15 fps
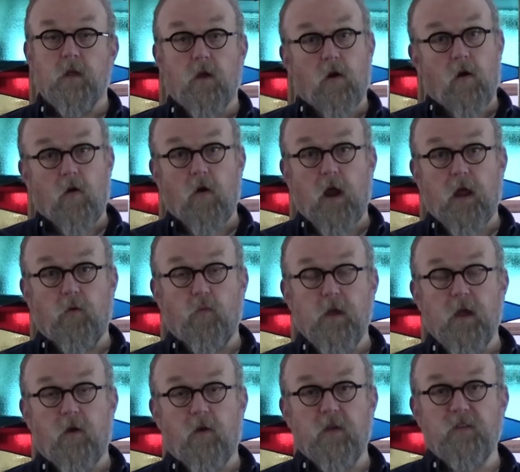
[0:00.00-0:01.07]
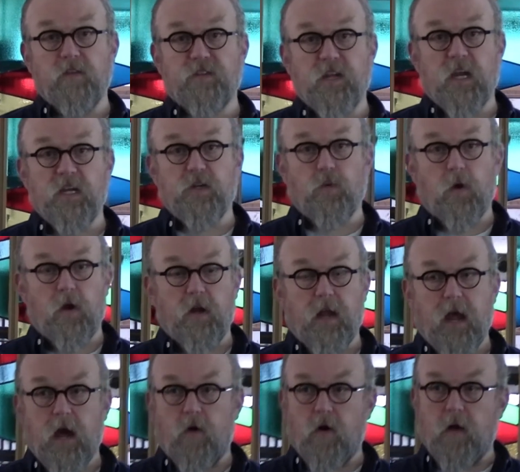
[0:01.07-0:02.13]
All right, we are in the sanctuary
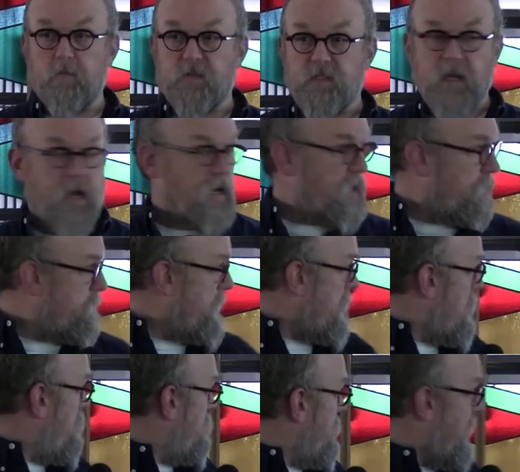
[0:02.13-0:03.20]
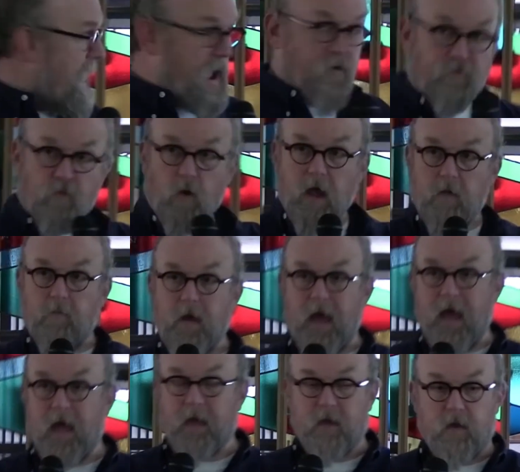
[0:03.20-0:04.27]
now. I'm standing about halfway
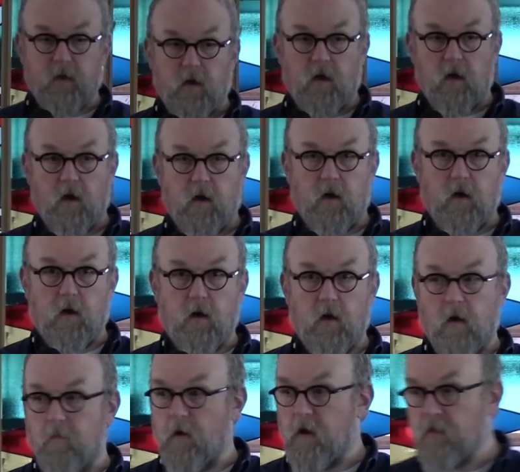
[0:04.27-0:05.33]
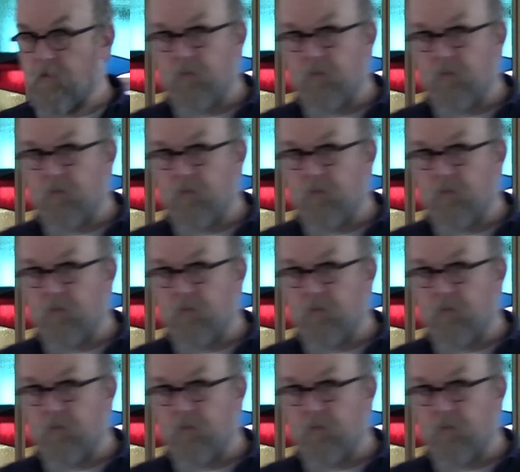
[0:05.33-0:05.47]
back among the